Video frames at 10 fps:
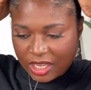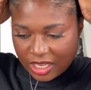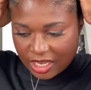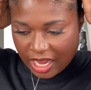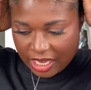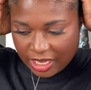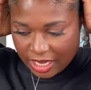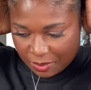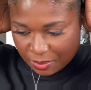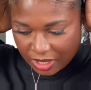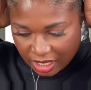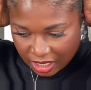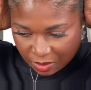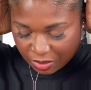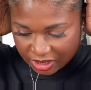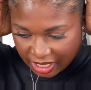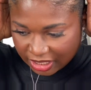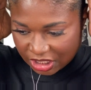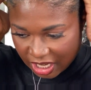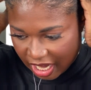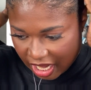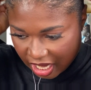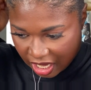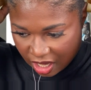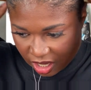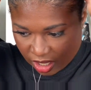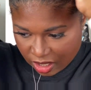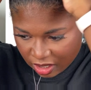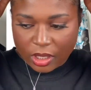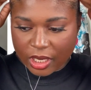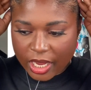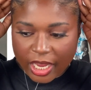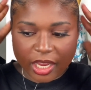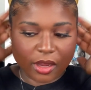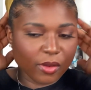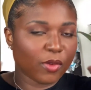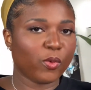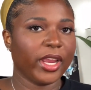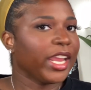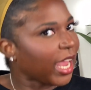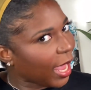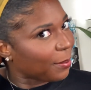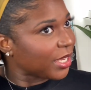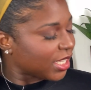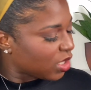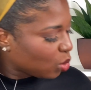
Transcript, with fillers: not lumpy, protect your hair. Okay, wig cap is